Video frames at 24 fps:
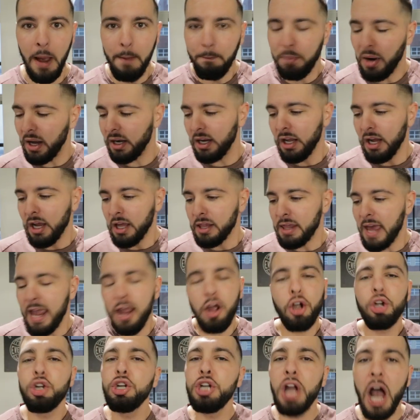but they
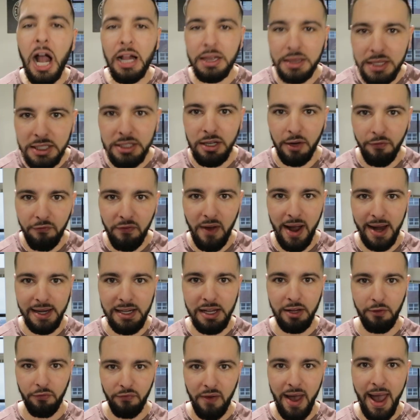are not the
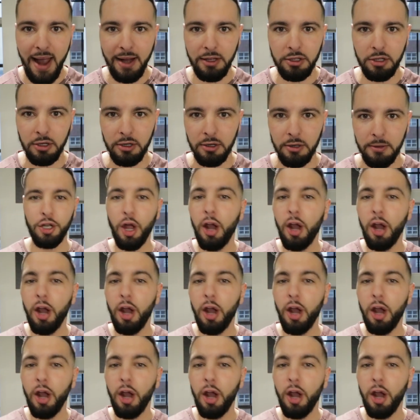defining factor.